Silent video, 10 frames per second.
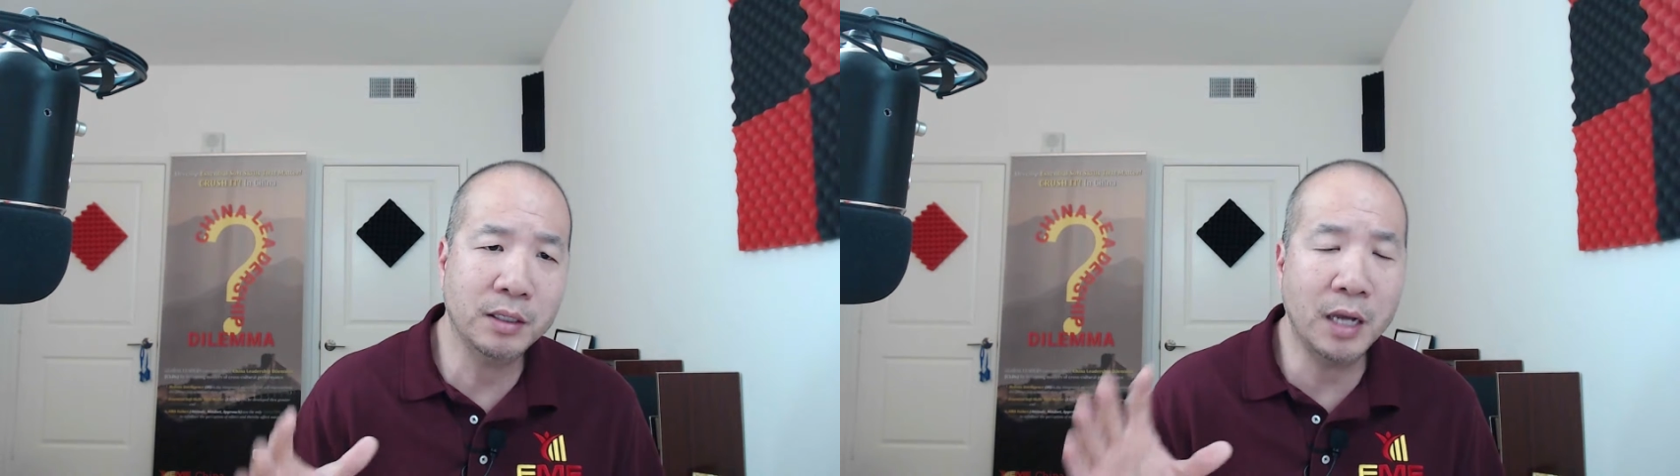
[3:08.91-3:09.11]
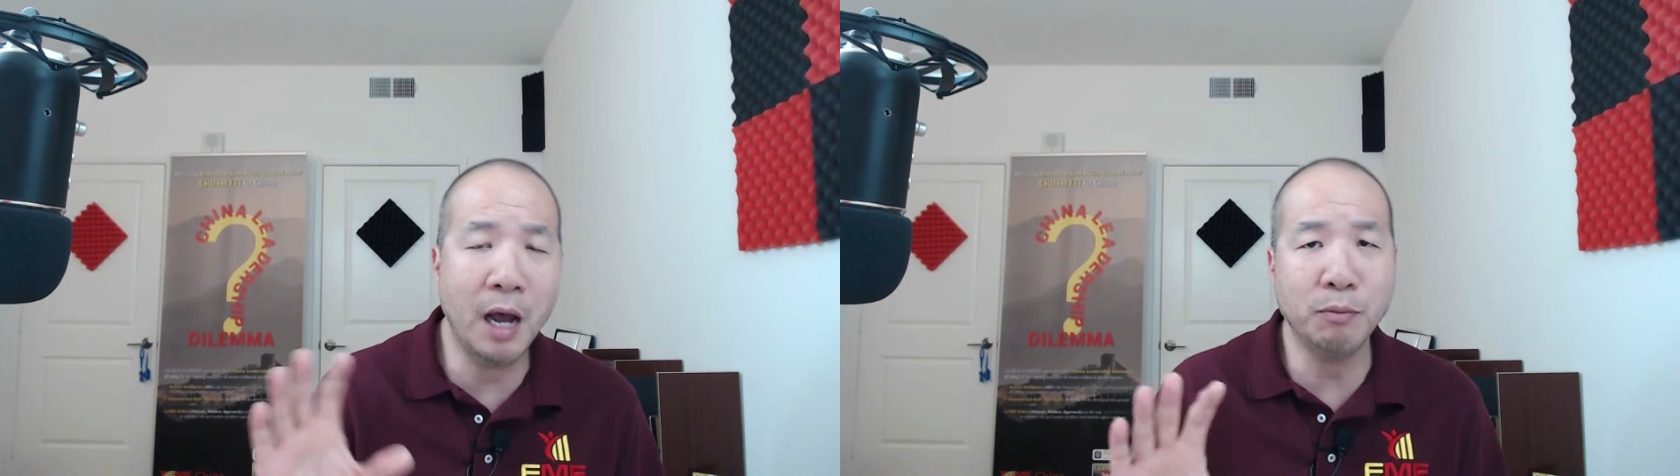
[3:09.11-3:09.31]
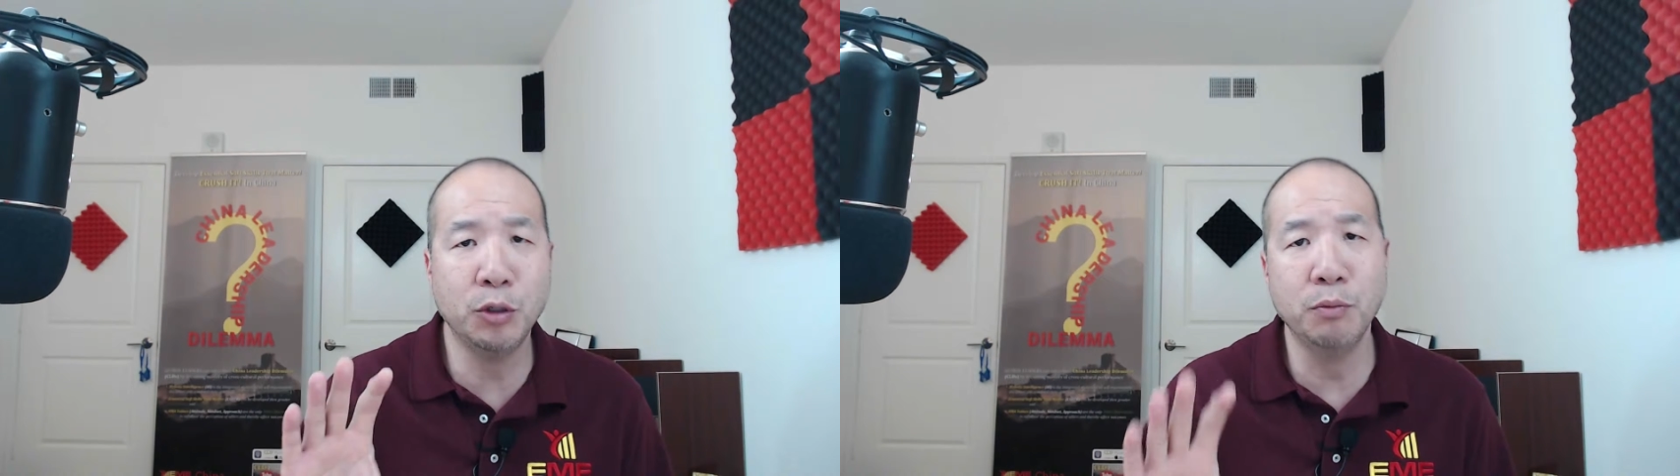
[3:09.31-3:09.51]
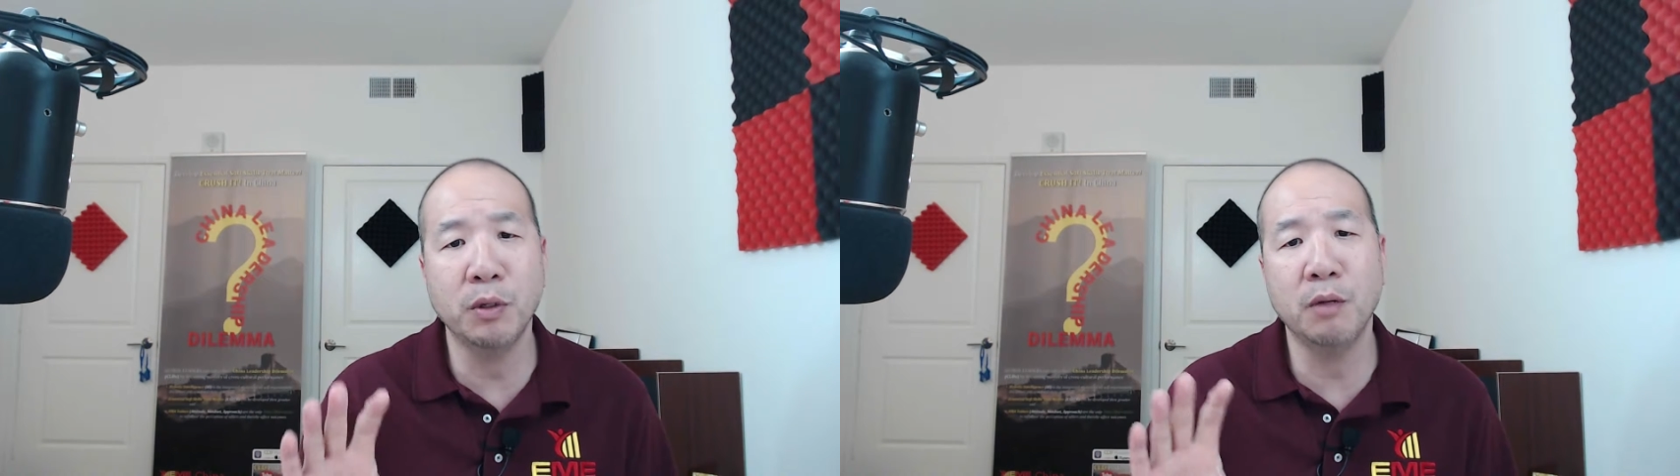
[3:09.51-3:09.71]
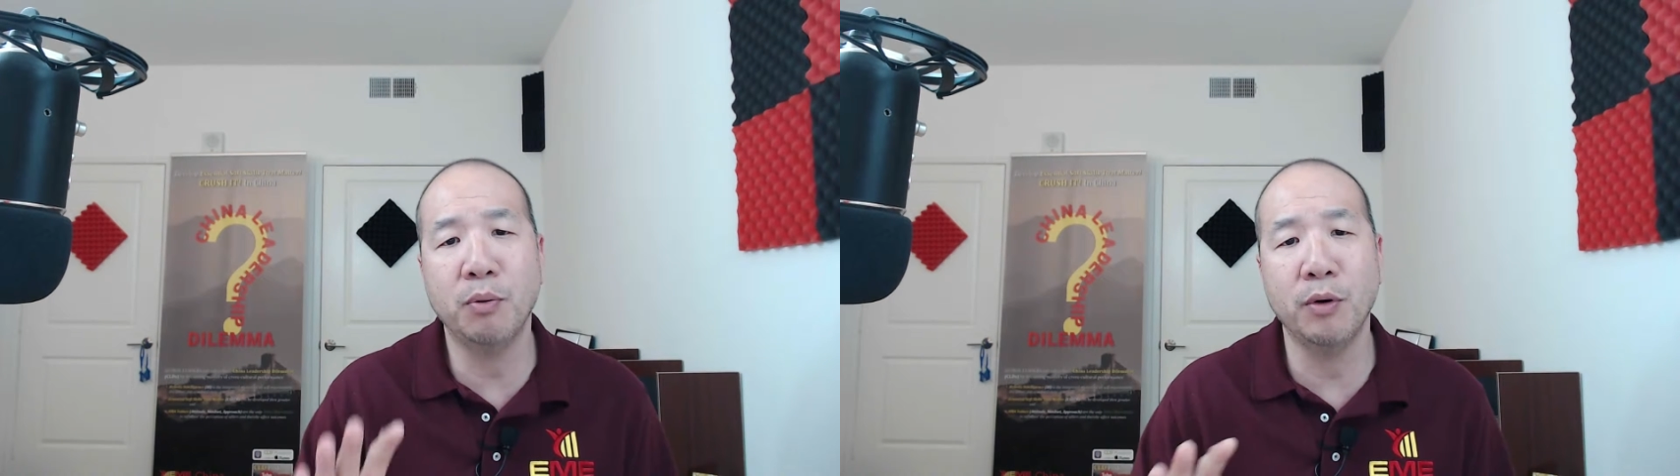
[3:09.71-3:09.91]
top 2
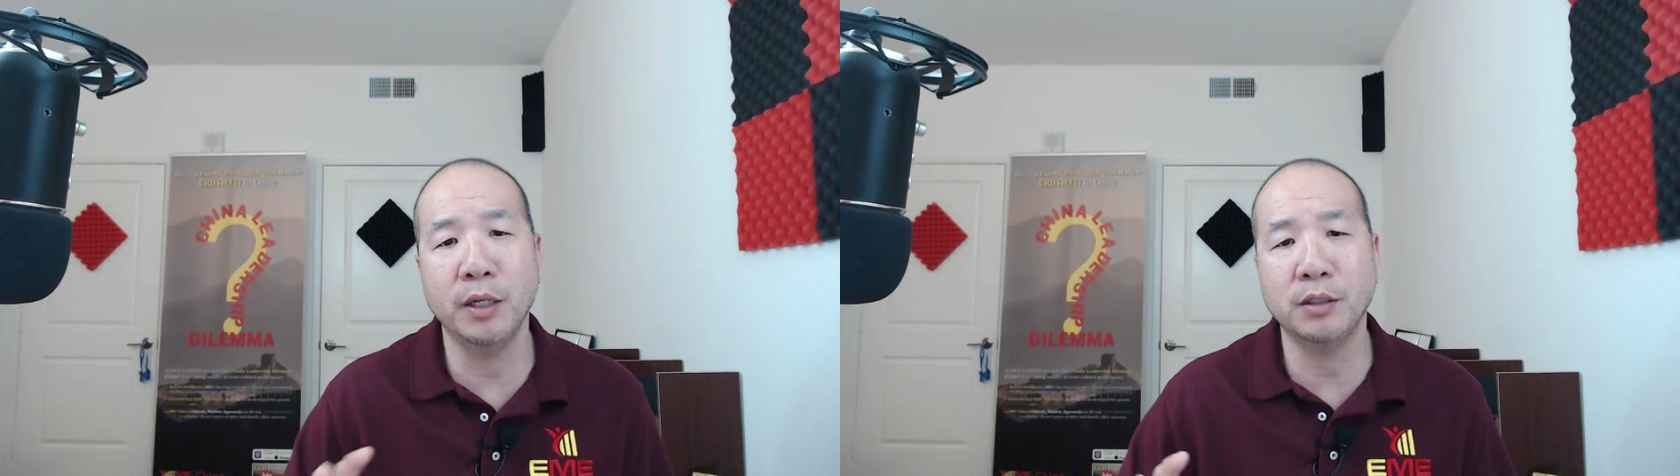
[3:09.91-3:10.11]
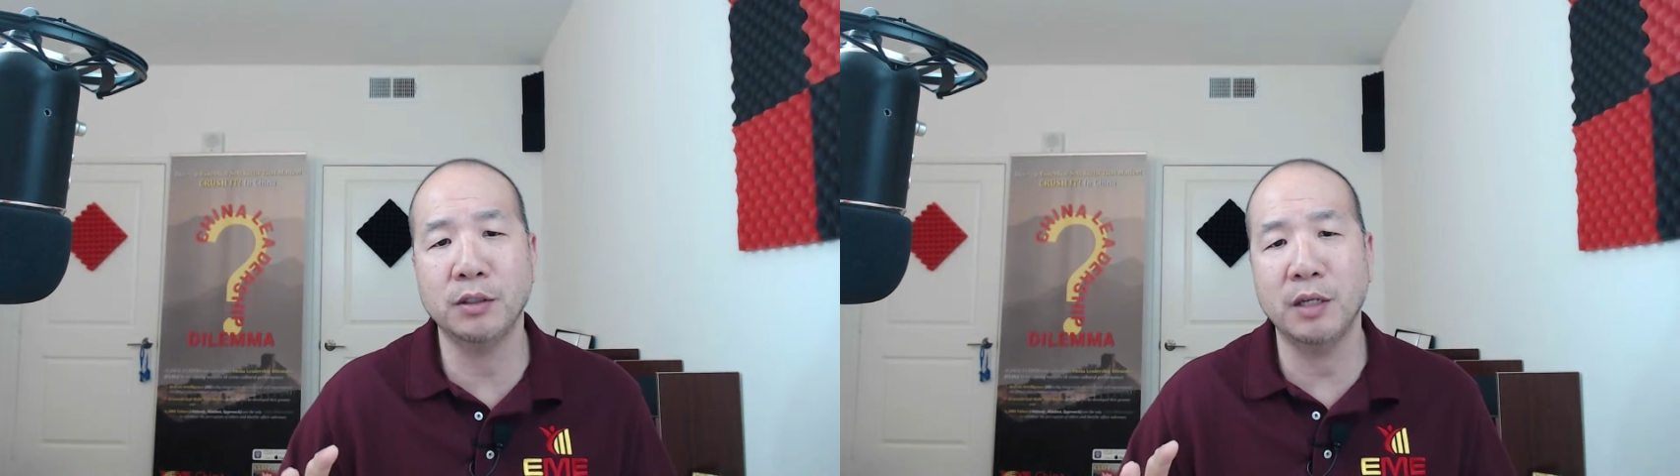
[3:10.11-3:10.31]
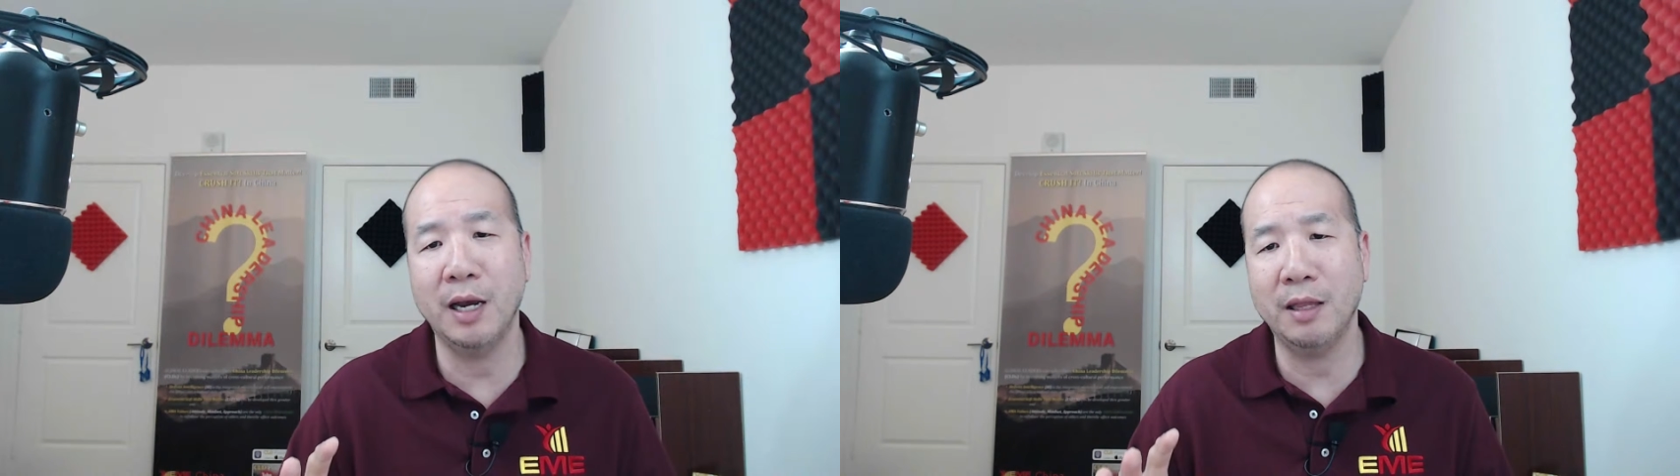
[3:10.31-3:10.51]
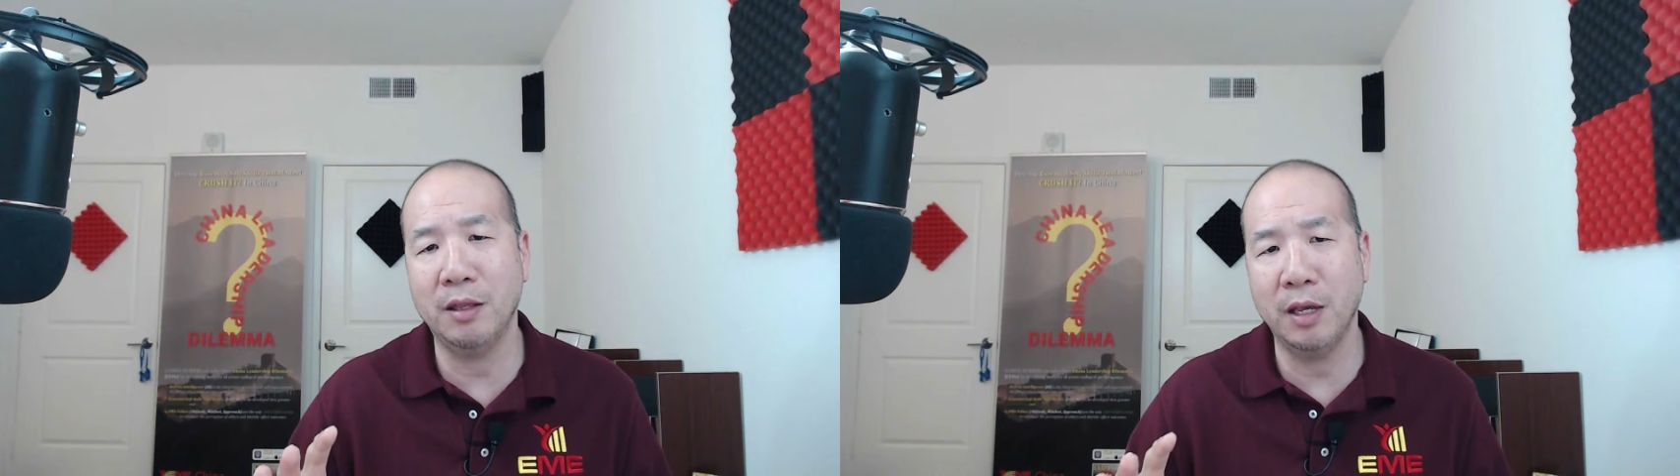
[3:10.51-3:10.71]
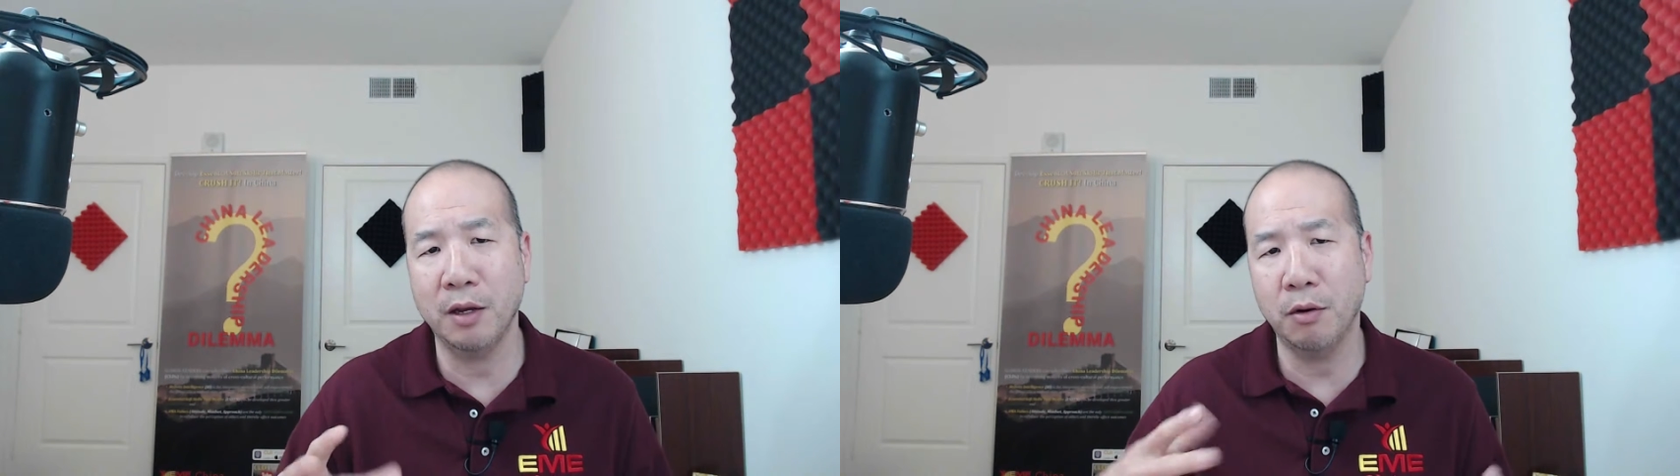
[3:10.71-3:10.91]
bullet points I
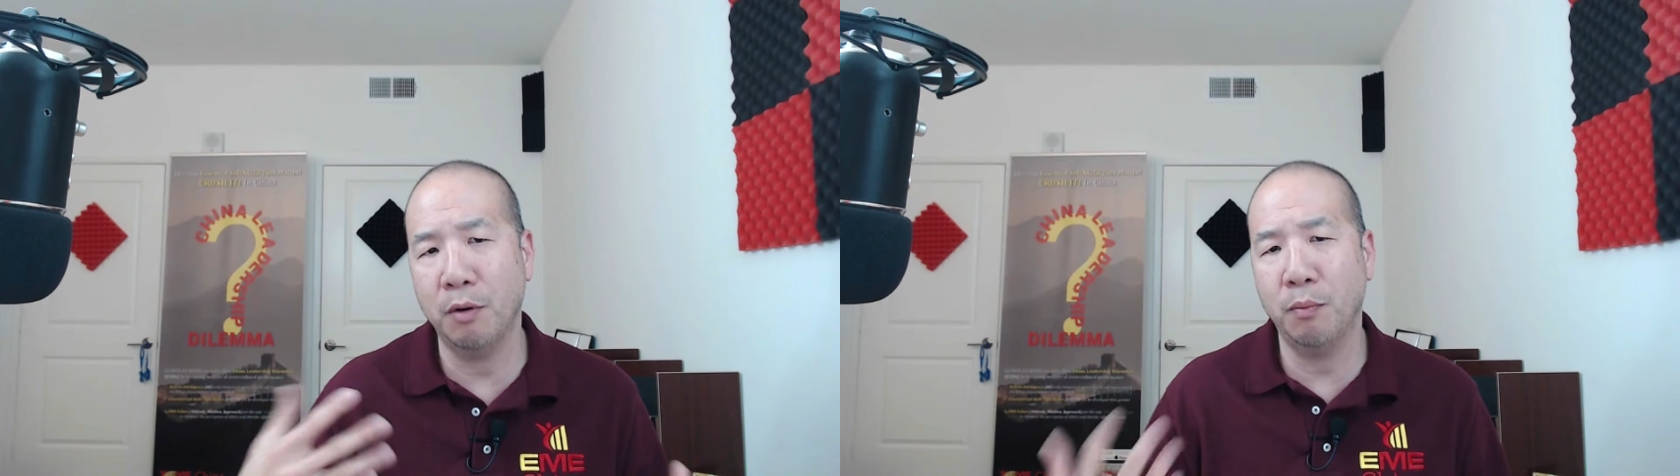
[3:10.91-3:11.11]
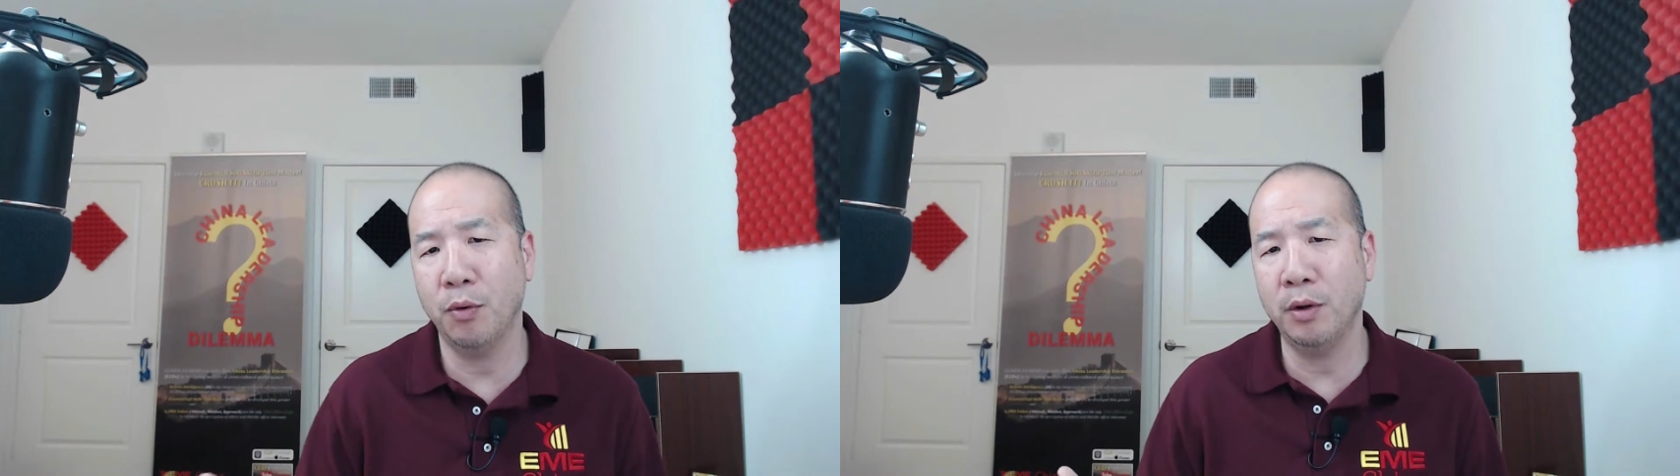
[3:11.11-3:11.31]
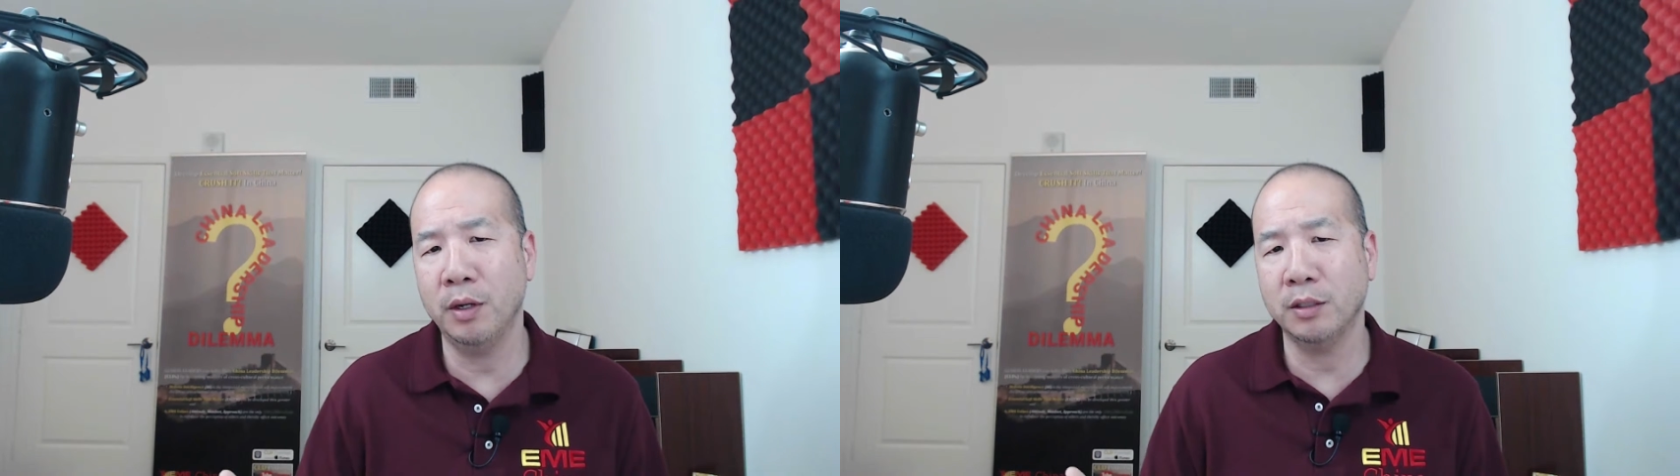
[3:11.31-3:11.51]
think are important.